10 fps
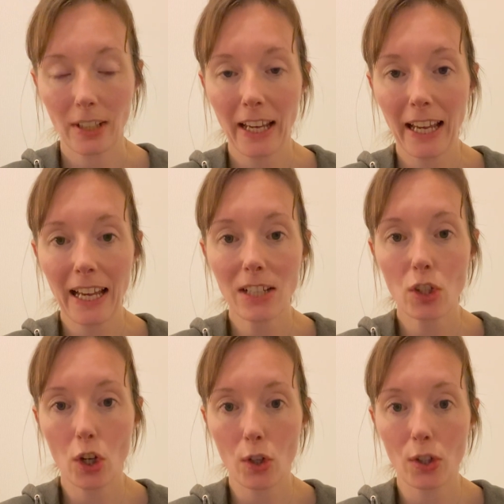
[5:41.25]
It
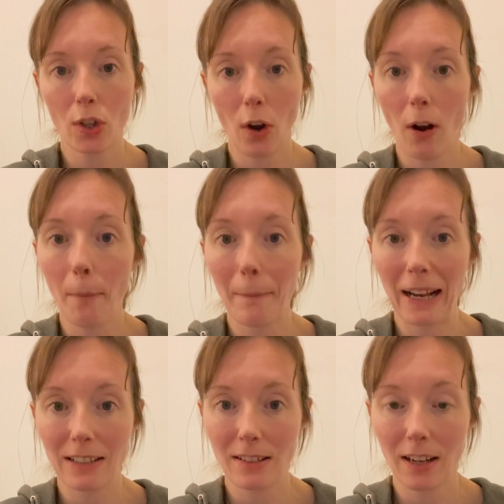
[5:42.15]
does not
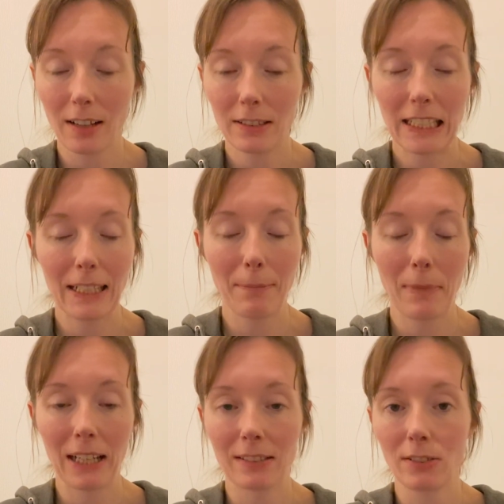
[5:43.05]
matter. It
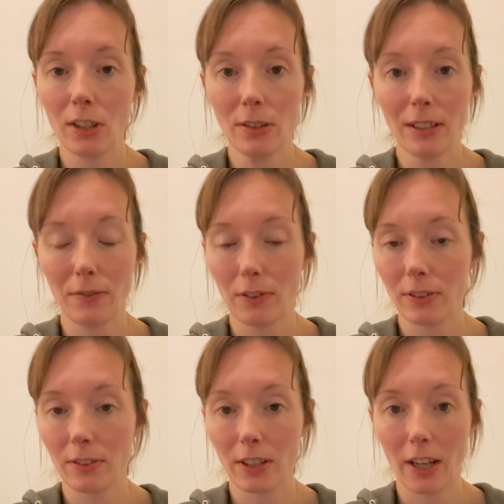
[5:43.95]
makes no
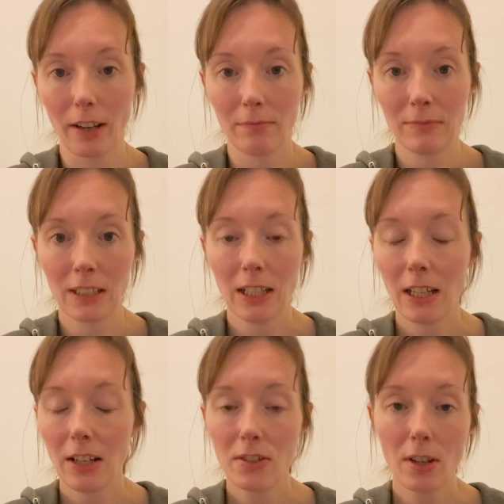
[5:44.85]
difference to you.
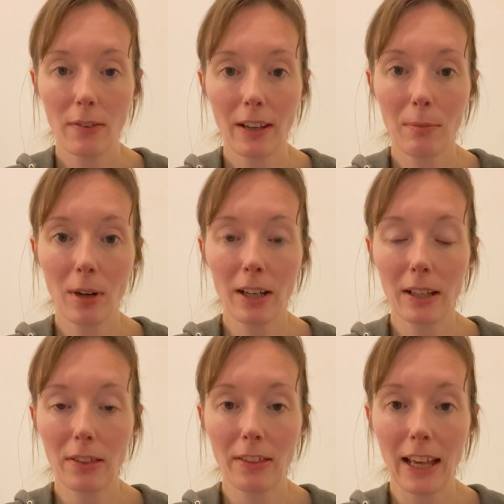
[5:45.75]
So they might
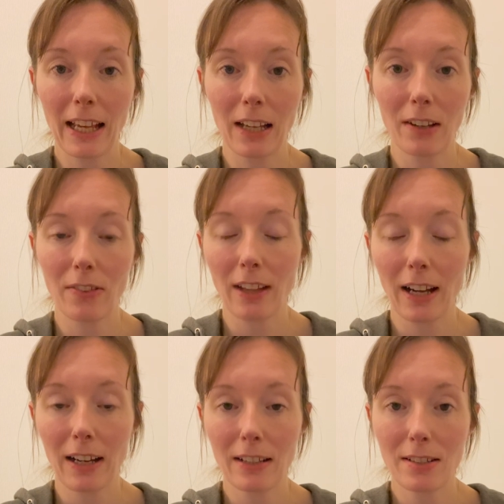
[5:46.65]
think
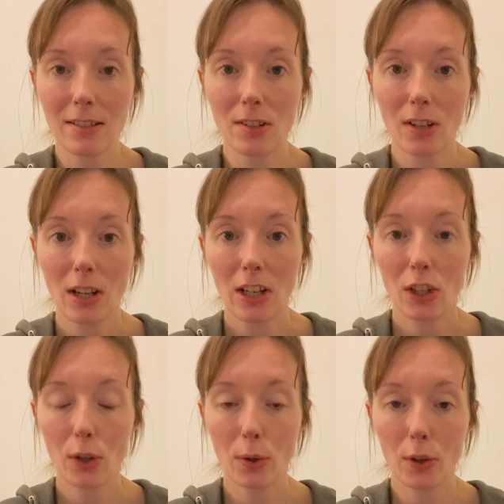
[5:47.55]
that
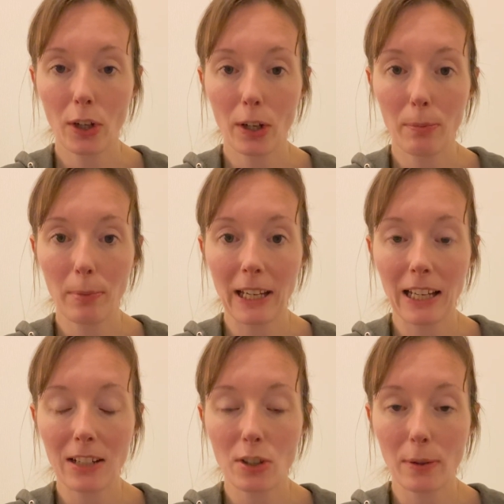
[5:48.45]
you could
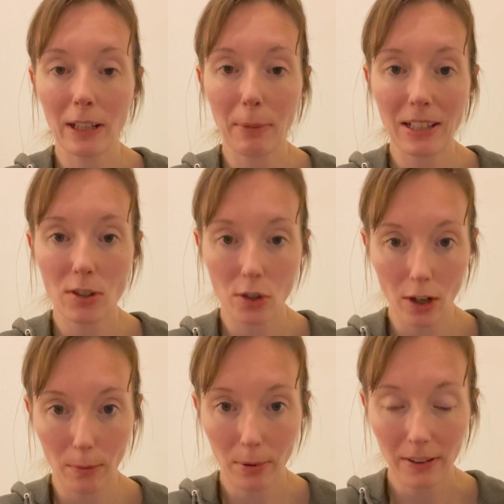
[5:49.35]
be doing a better
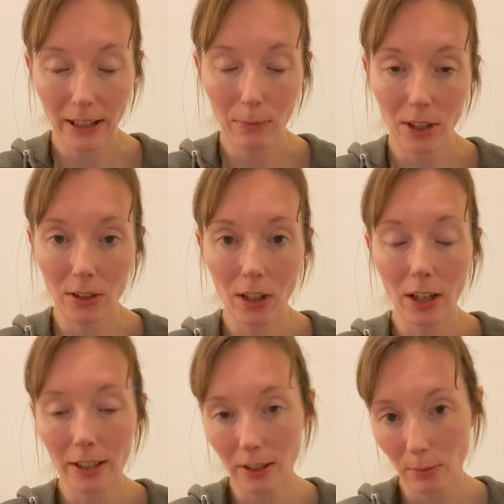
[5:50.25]
job. They might not
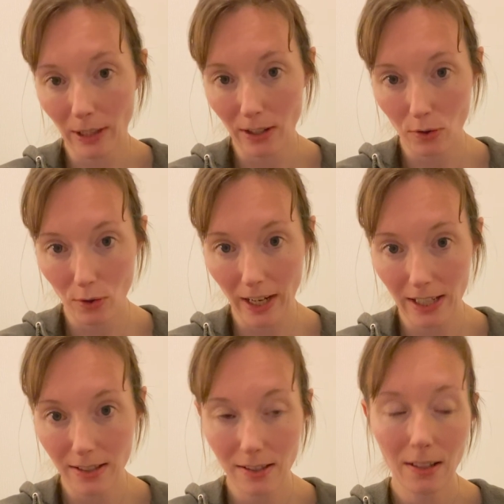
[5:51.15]
like the way you
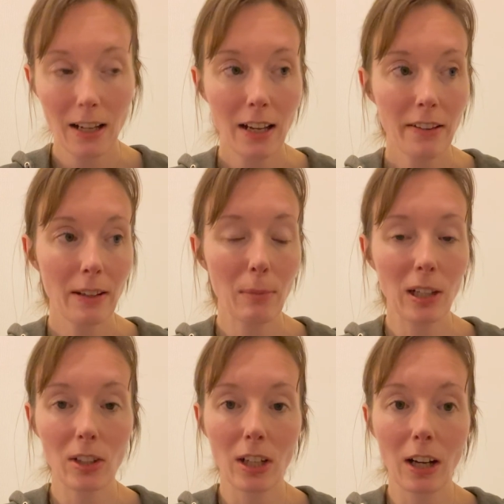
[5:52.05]
dress. They might
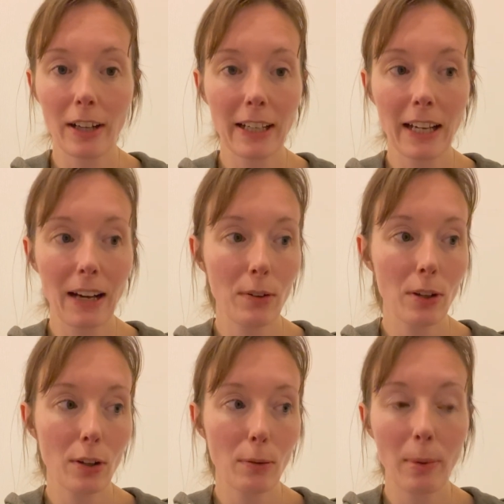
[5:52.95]
not like how
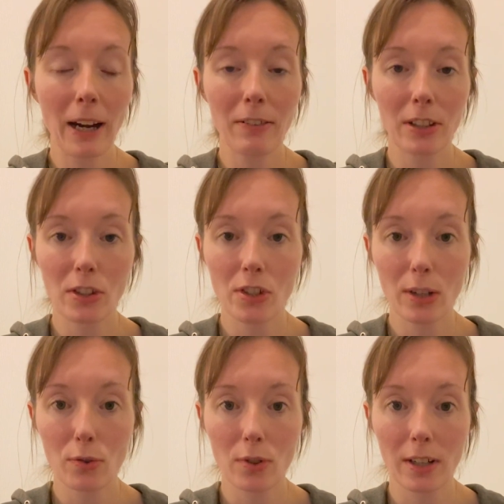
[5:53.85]
you parent your
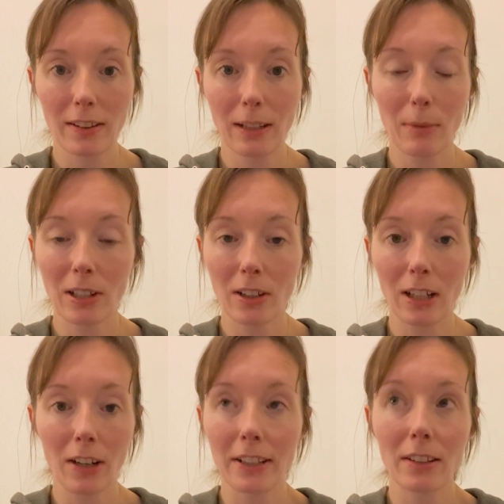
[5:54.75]
children. They might not
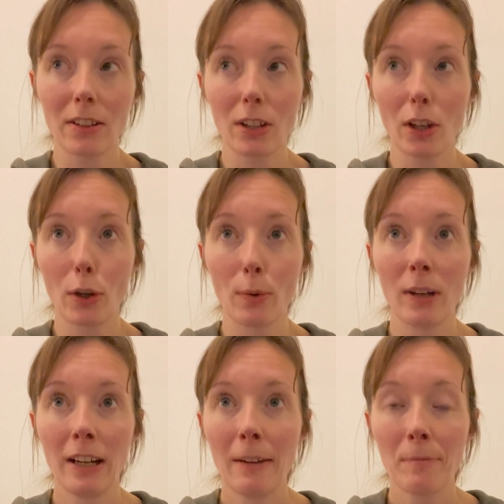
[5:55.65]
like that you
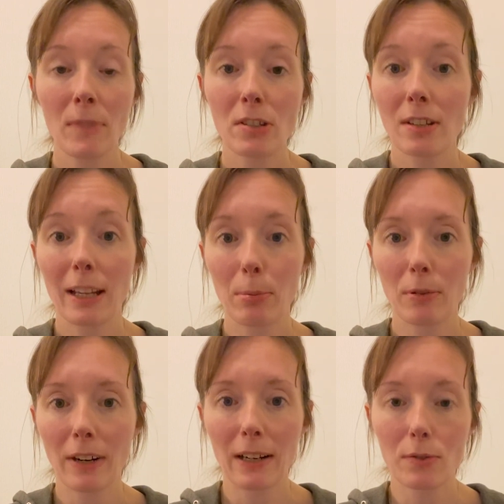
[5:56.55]
sleep
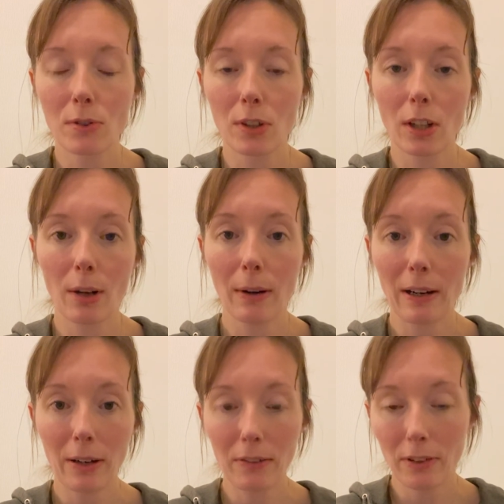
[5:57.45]
around or you go
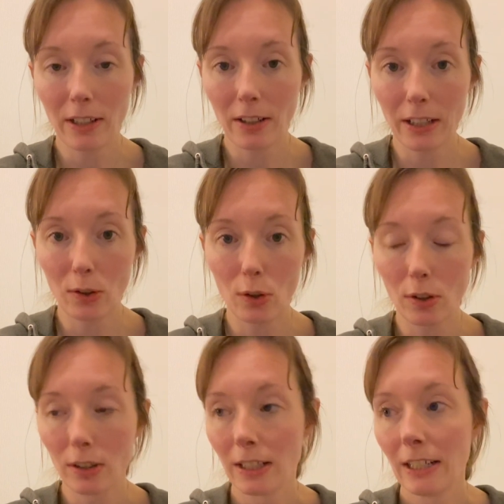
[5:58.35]
out every night
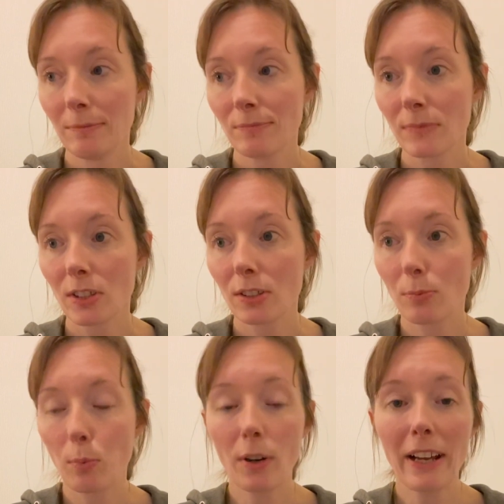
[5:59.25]
or
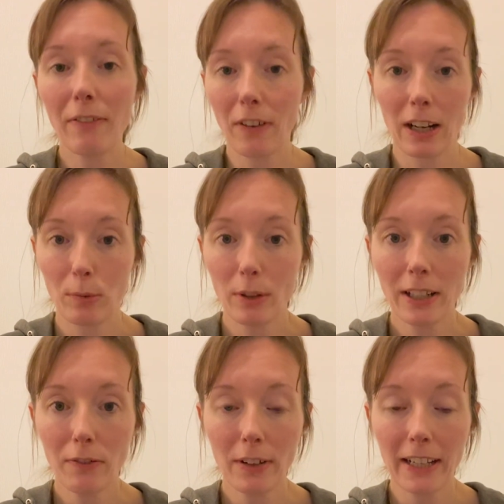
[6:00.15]

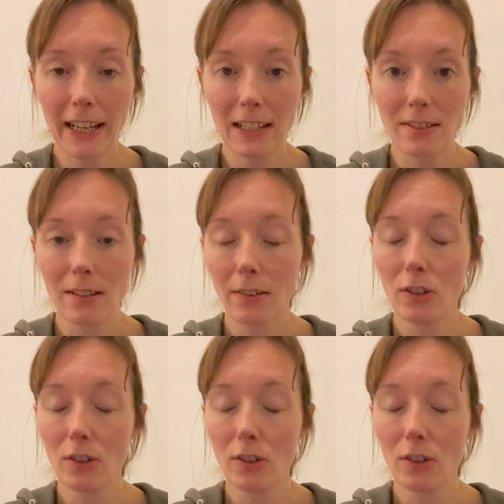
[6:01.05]
whatever it is.